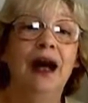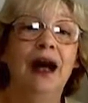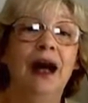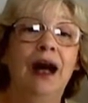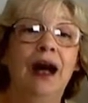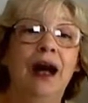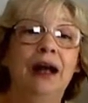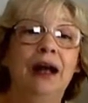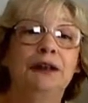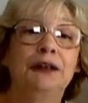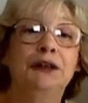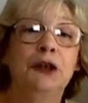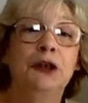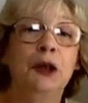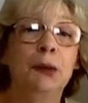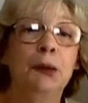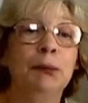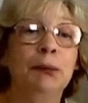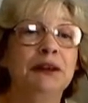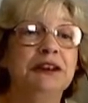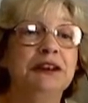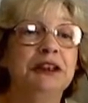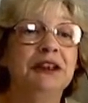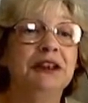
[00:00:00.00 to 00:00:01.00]
A
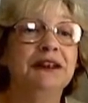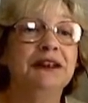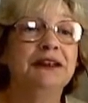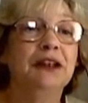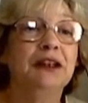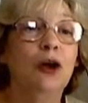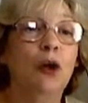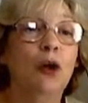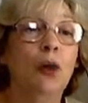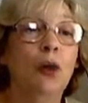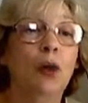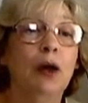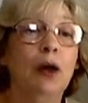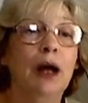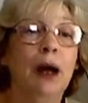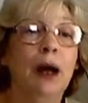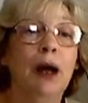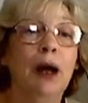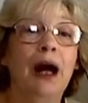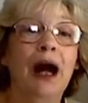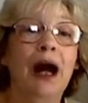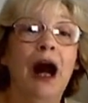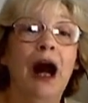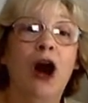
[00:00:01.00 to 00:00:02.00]
termagant or
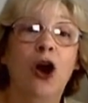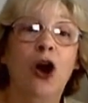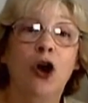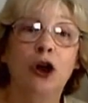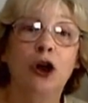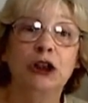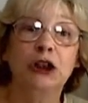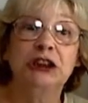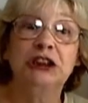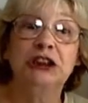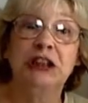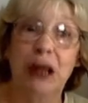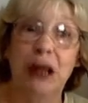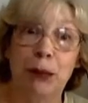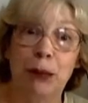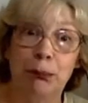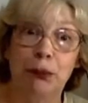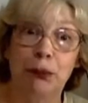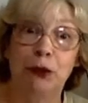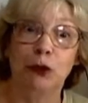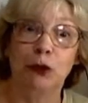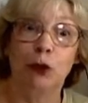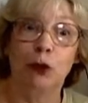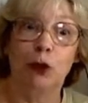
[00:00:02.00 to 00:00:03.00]
a
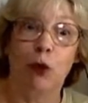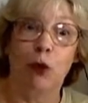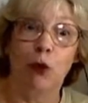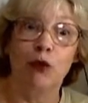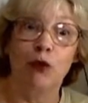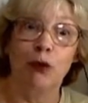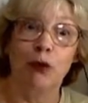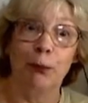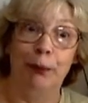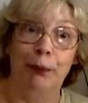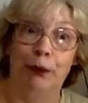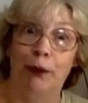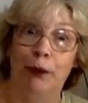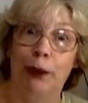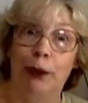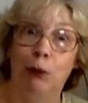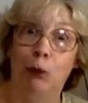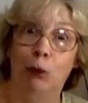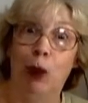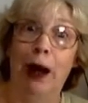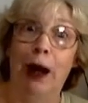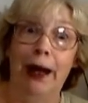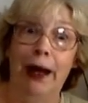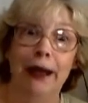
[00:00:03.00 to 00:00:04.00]
harsh-tempered or overbearing
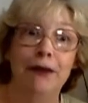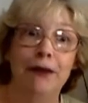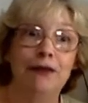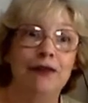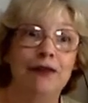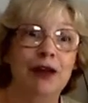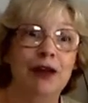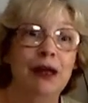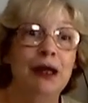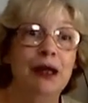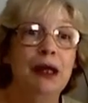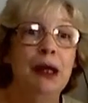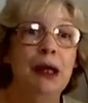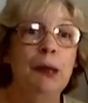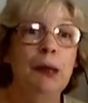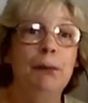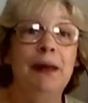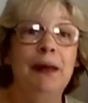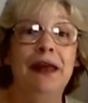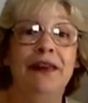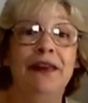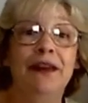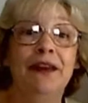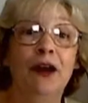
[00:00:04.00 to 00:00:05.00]
wife
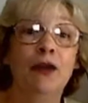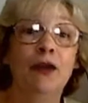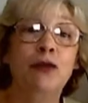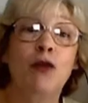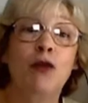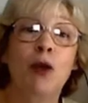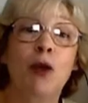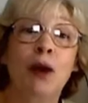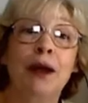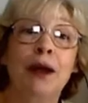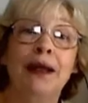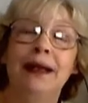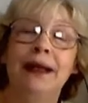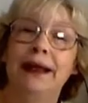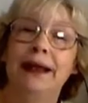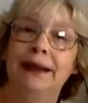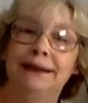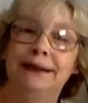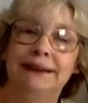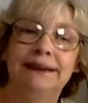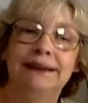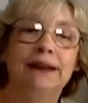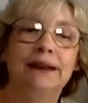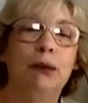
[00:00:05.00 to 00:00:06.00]
may therefore,
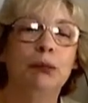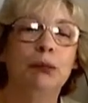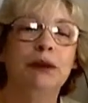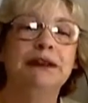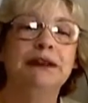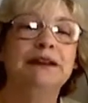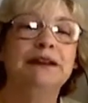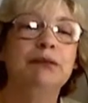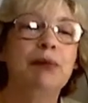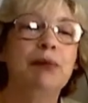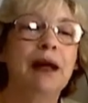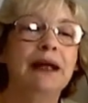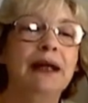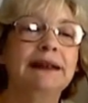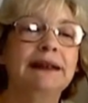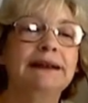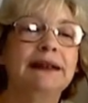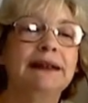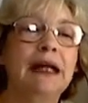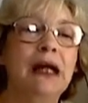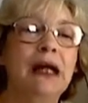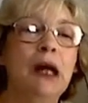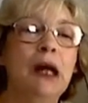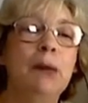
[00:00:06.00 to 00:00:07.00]
in some respects,
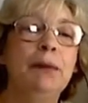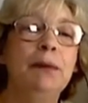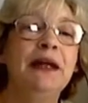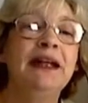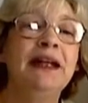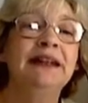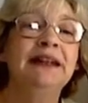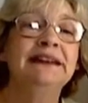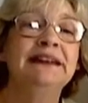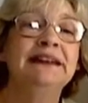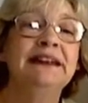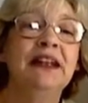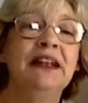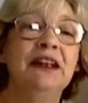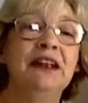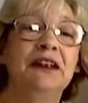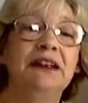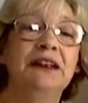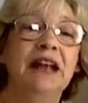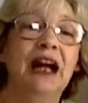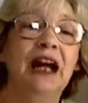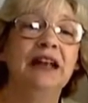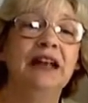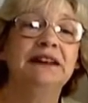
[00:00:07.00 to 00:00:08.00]
be
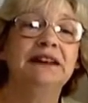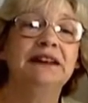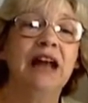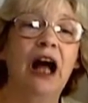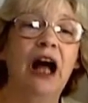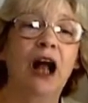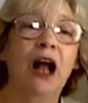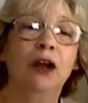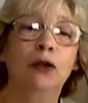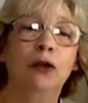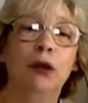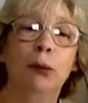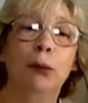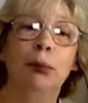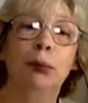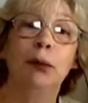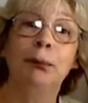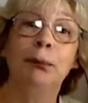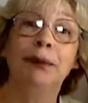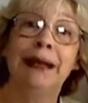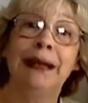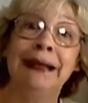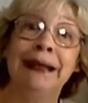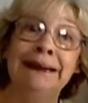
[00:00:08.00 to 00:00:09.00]
considered a tolerable
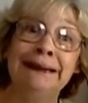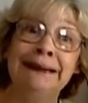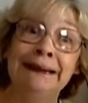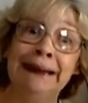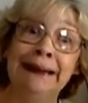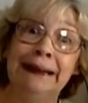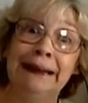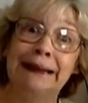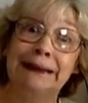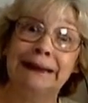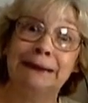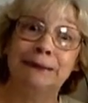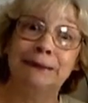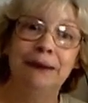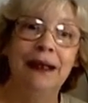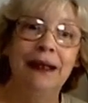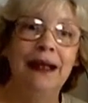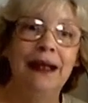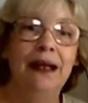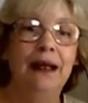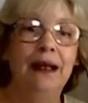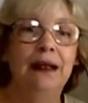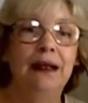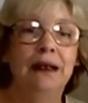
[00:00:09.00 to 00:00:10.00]
blessing,
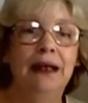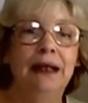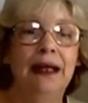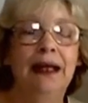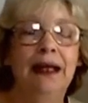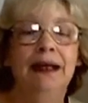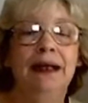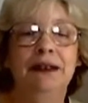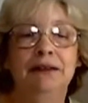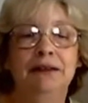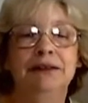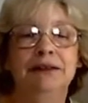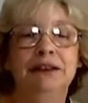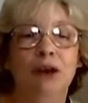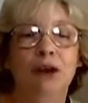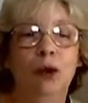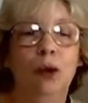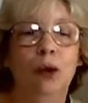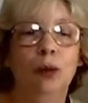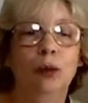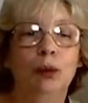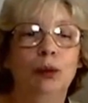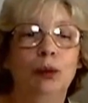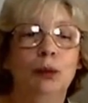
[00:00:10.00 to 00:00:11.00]
and if
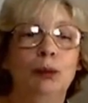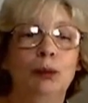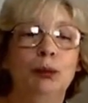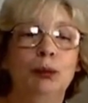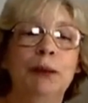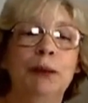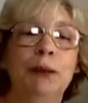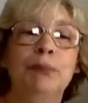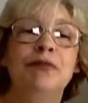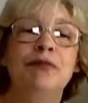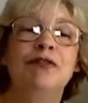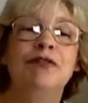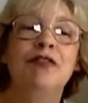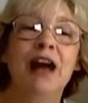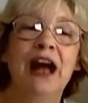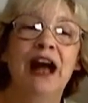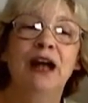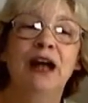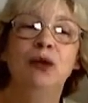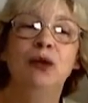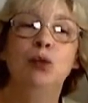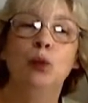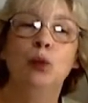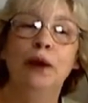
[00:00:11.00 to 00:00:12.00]
so, Rip
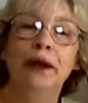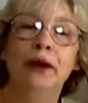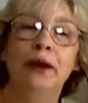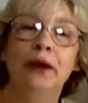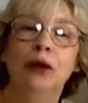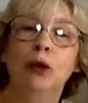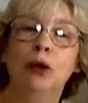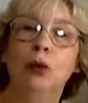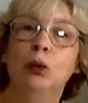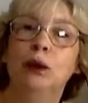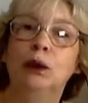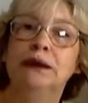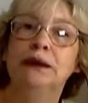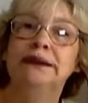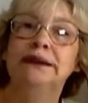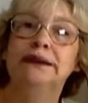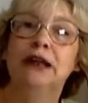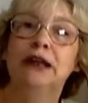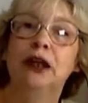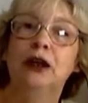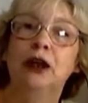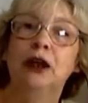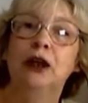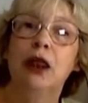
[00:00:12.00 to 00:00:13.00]
Van Winkle was
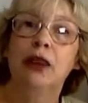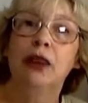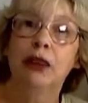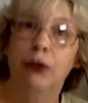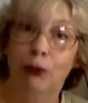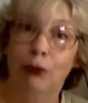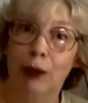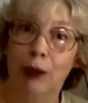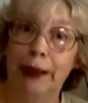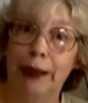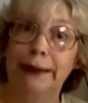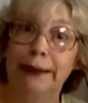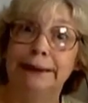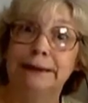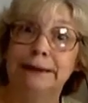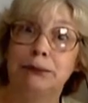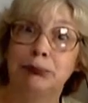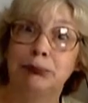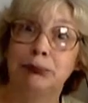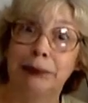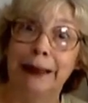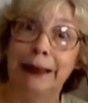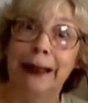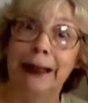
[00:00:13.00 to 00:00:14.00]
thrice
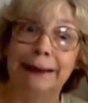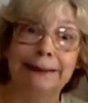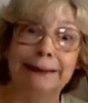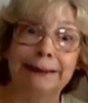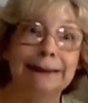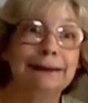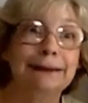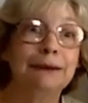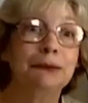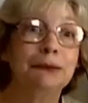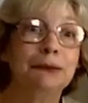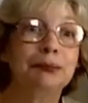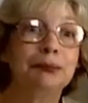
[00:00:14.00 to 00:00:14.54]
blessed.